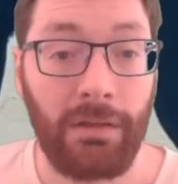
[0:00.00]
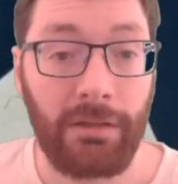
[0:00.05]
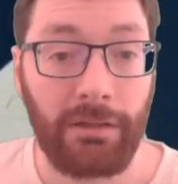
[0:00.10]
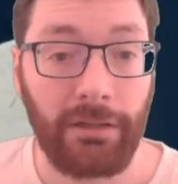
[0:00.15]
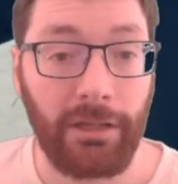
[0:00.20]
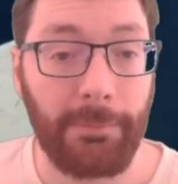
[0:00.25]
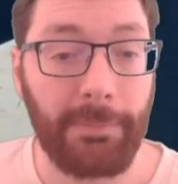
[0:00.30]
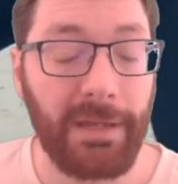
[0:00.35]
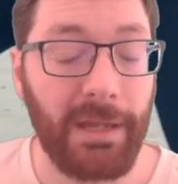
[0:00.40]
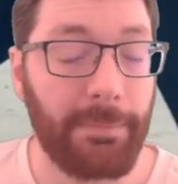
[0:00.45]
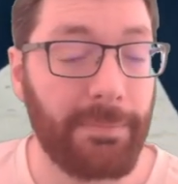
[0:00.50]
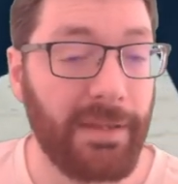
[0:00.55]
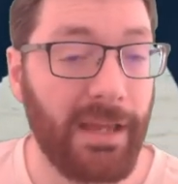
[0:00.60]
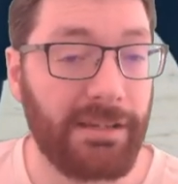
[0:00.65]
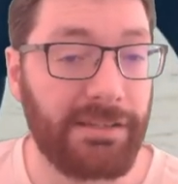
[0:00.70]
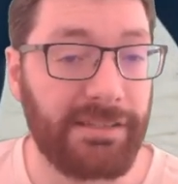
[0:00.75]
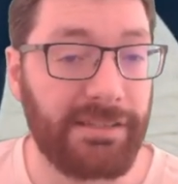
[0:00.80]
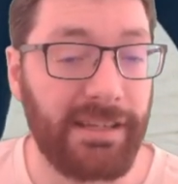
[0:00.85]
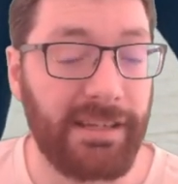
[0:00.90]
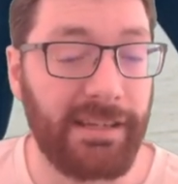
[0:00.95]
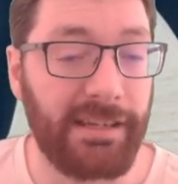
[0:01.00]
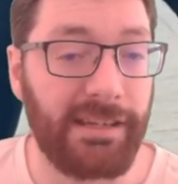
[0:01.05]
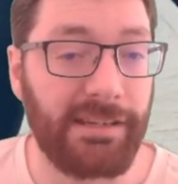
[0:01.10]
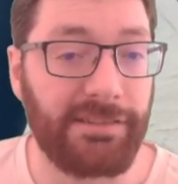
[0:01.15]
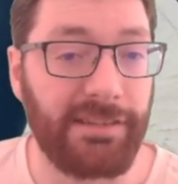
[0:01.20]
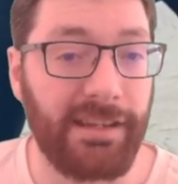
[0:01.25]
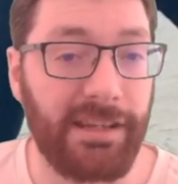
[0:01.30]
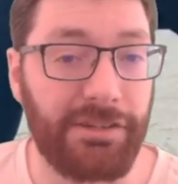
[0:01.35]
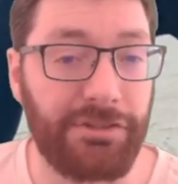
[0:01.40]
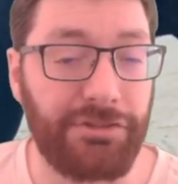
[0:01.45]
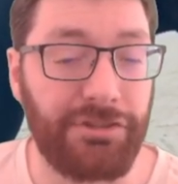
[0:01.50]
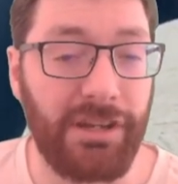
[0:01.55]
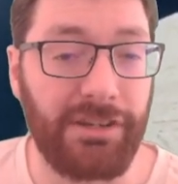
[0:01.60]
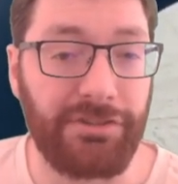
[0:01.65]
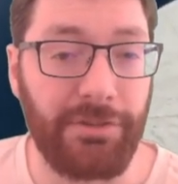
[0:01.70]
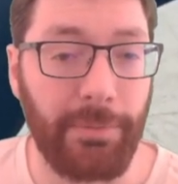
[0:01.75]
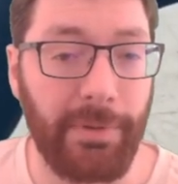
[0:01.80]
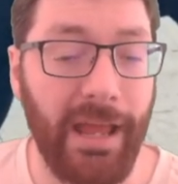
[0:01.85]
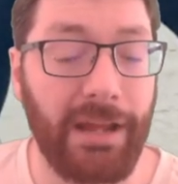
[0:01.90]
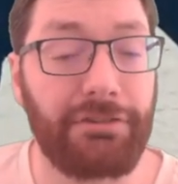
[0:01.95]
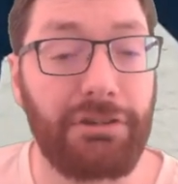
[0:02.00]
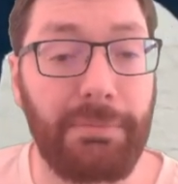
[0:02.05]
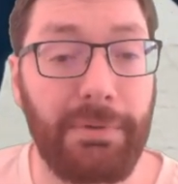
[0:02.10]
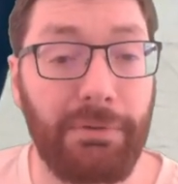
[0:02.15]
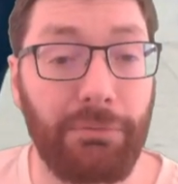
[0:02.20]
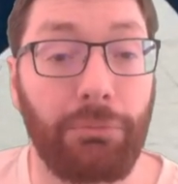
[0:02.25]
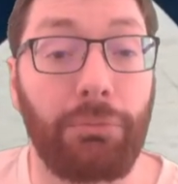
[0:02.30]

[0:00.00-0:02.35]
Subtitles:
Coming up next is an exchange that would actually be